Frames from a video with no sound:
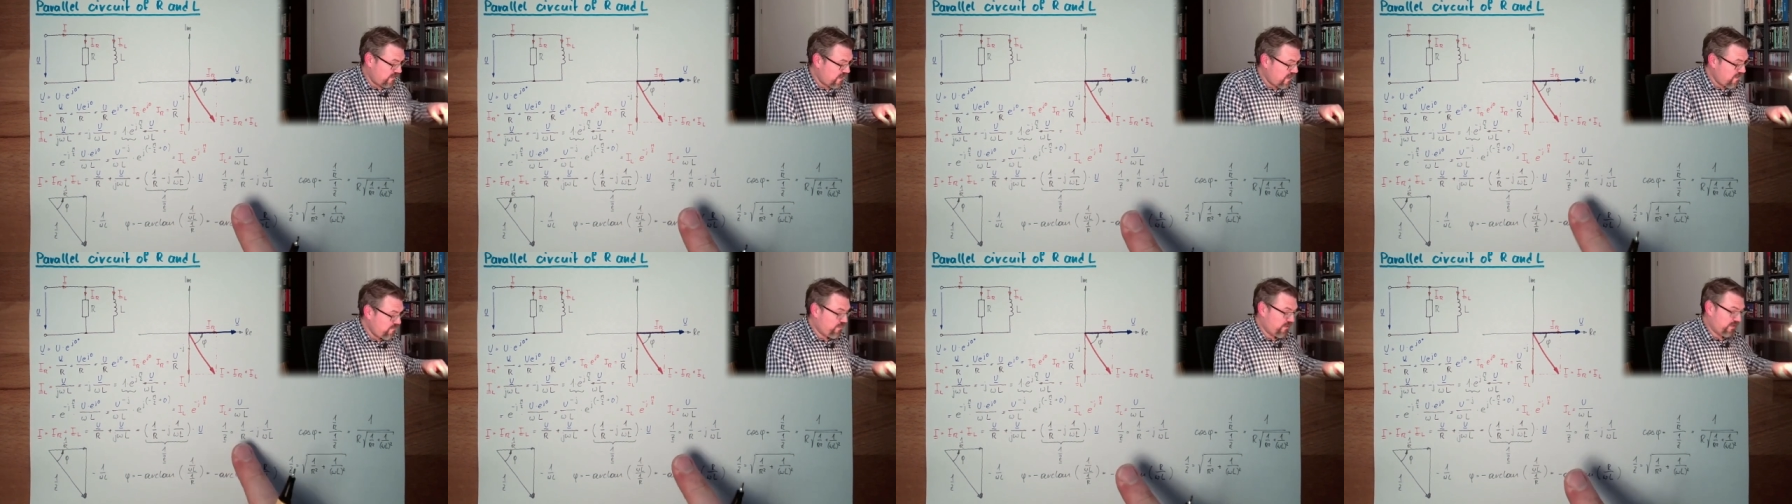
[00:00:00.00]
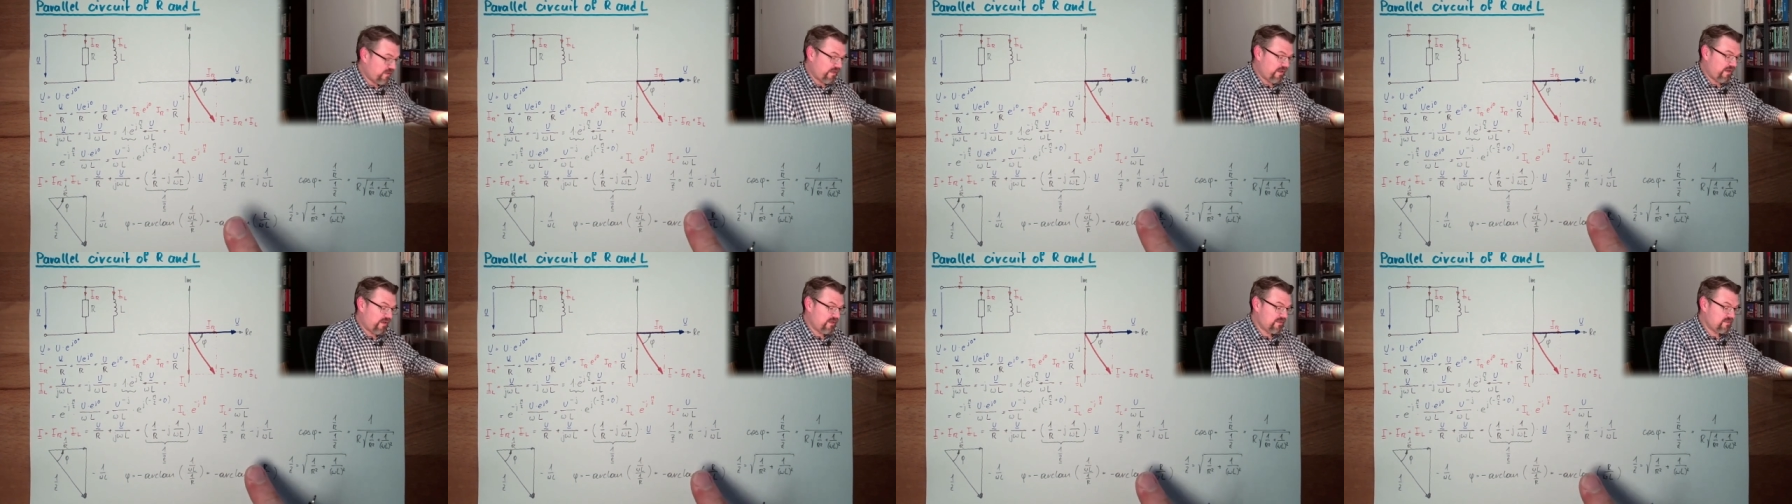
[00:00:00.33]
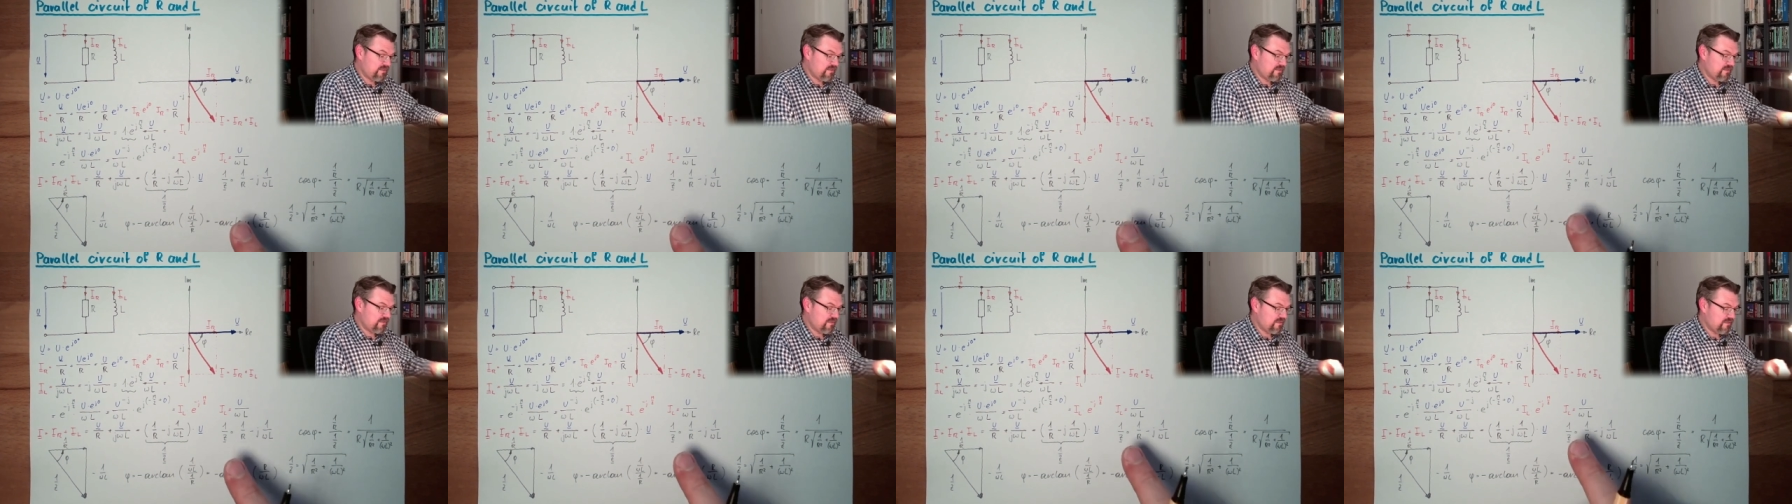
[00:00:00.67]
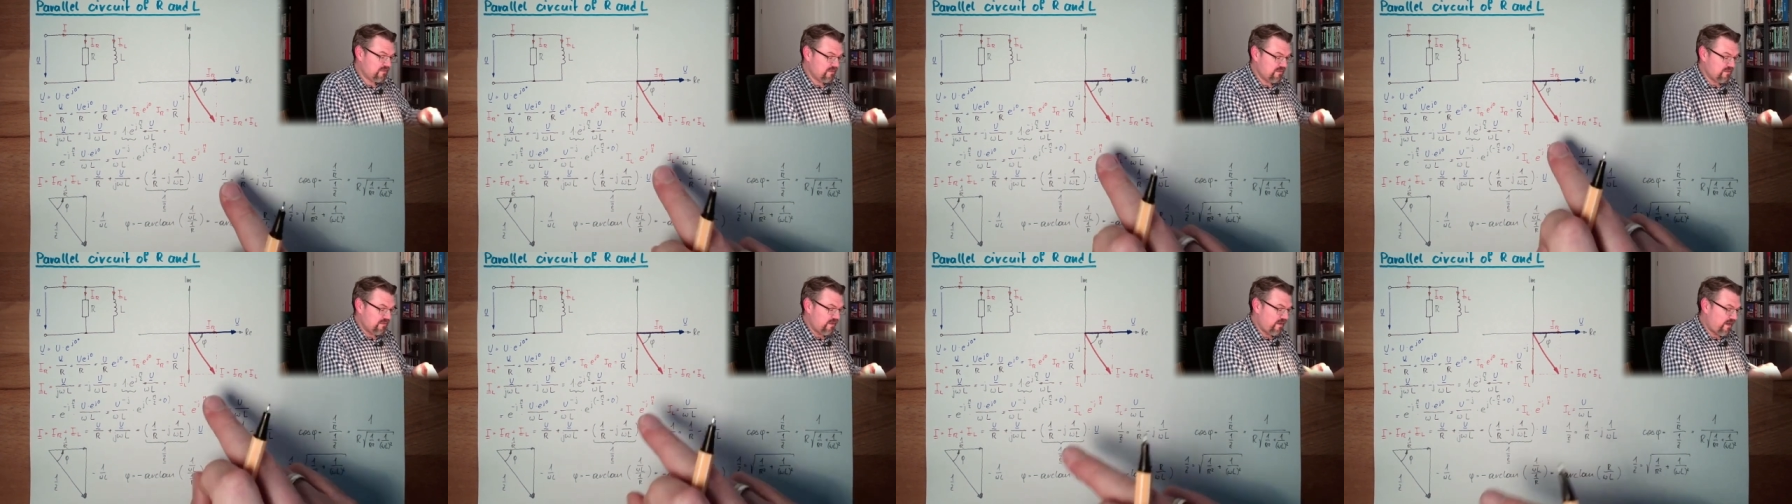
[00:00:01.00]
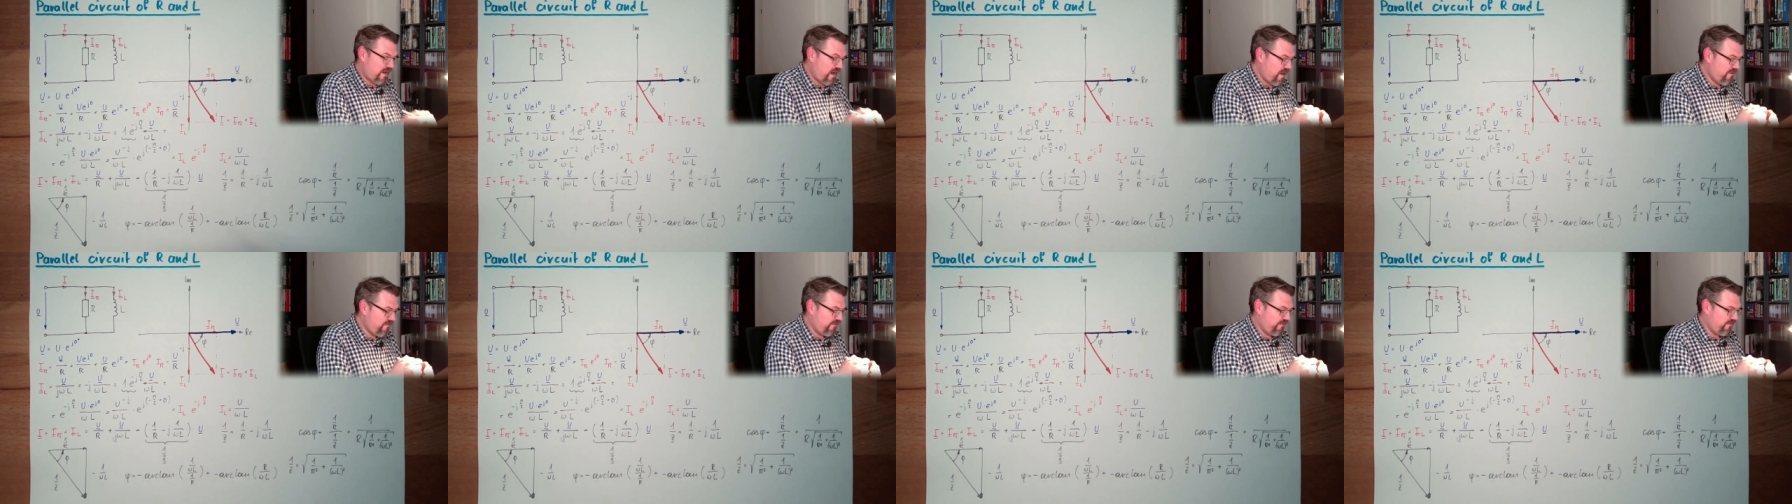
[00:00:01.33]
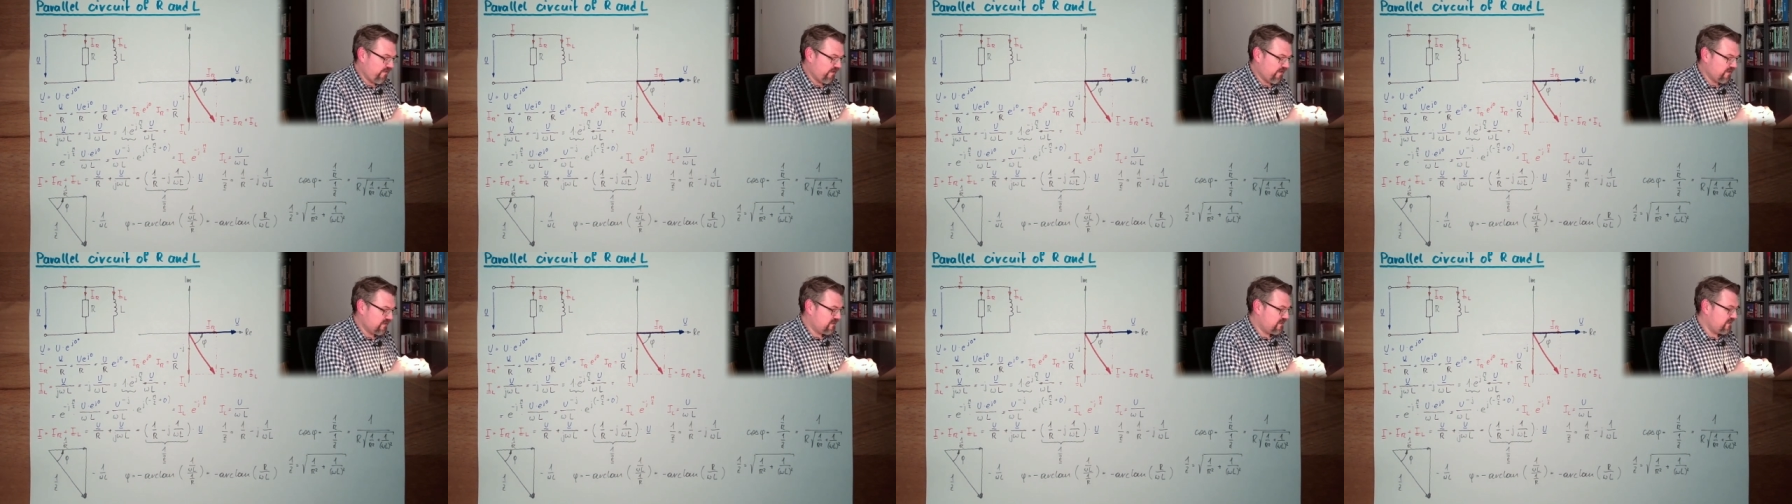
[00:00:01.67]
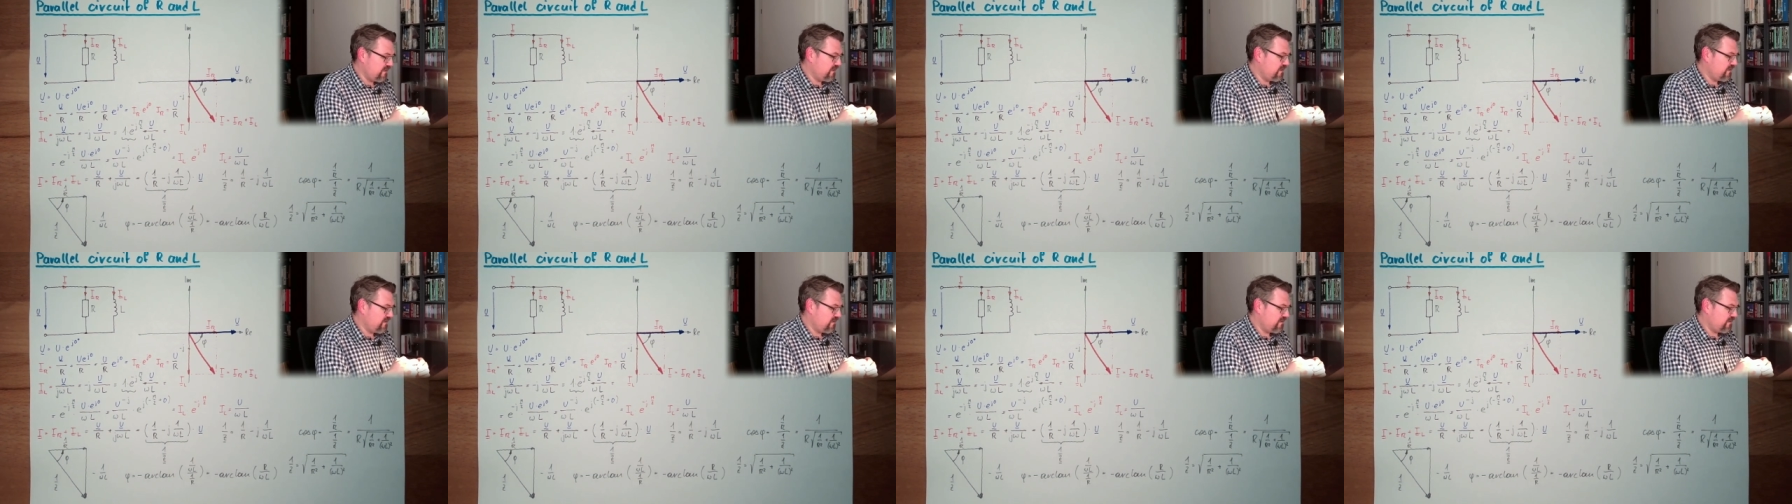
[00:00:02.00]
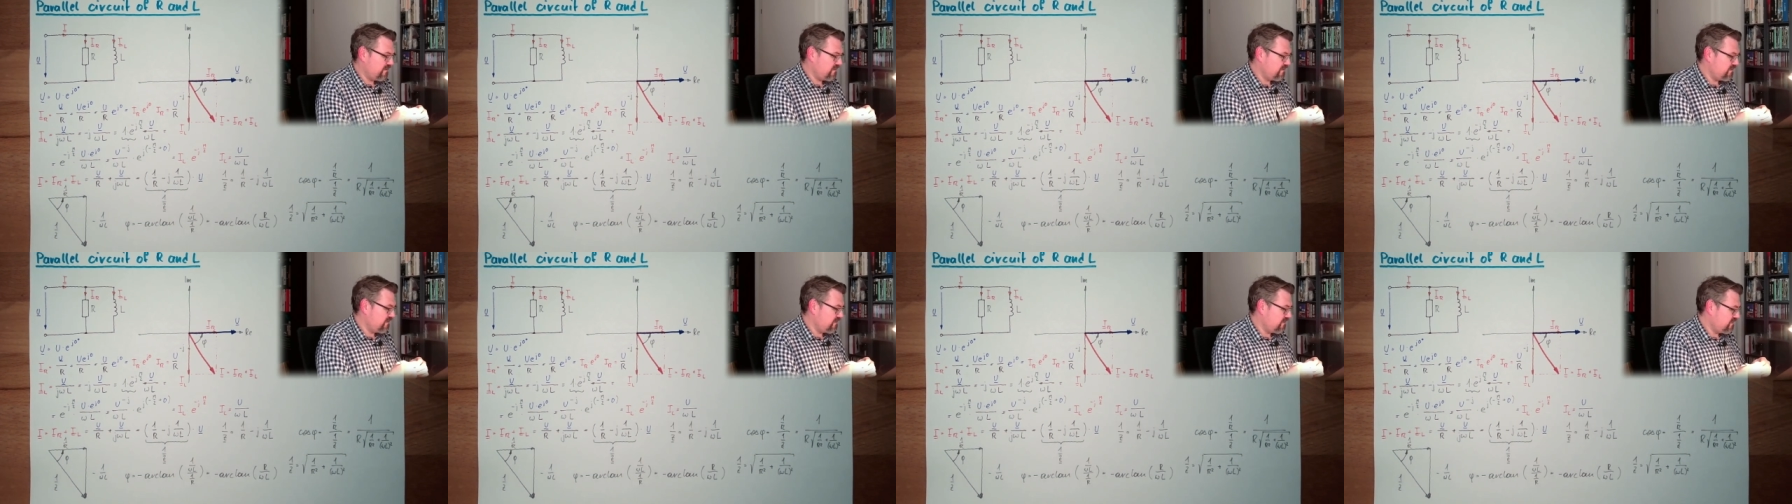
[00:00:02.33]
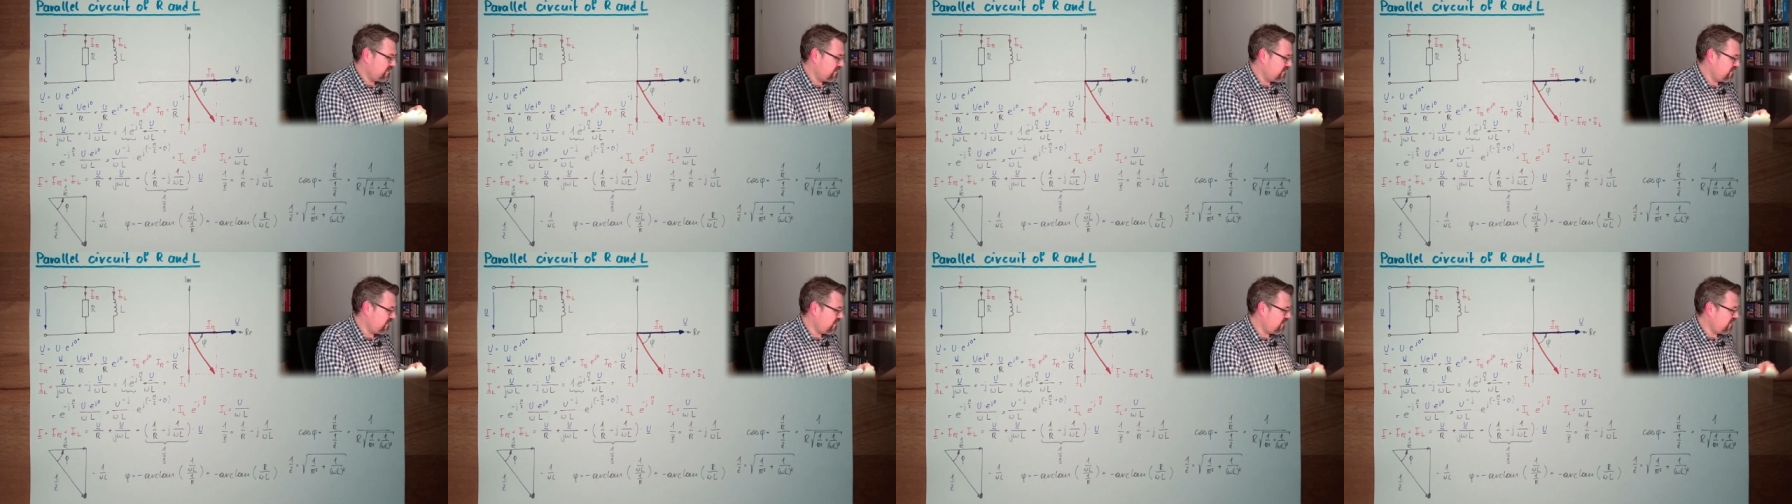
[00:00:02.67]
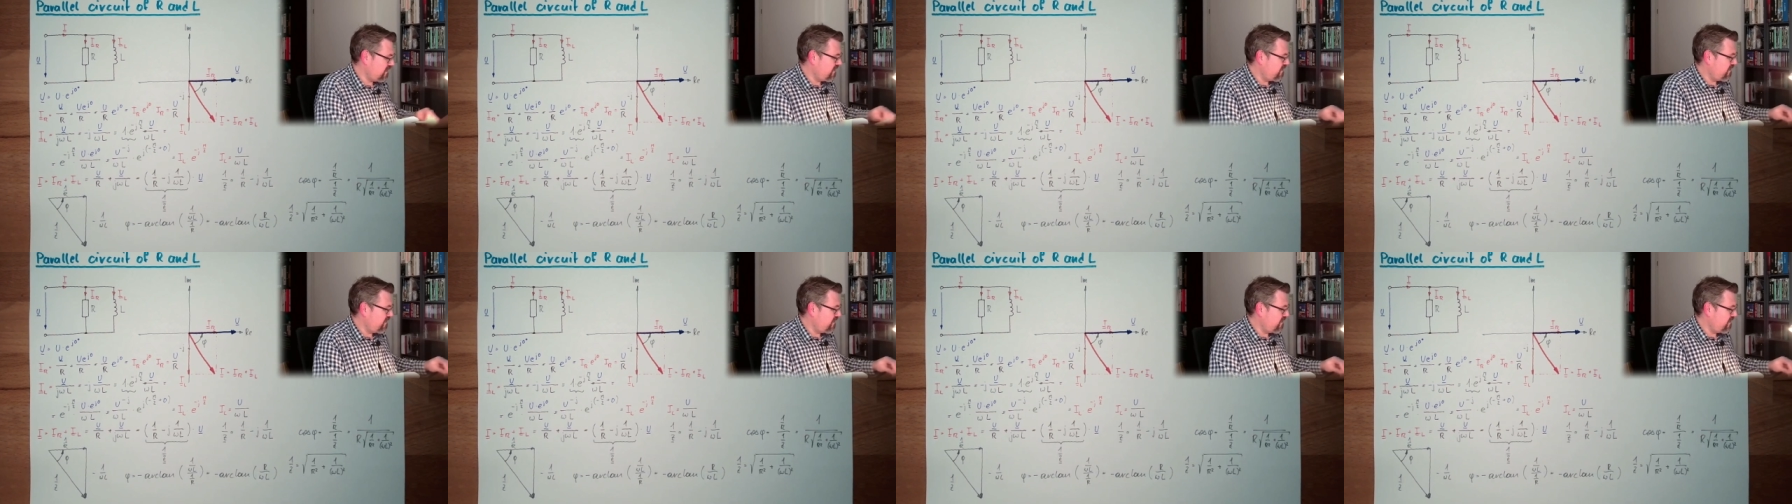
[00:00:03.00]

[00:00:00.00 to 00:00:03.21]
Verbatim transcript: Impedance. Everything is here. Yeah.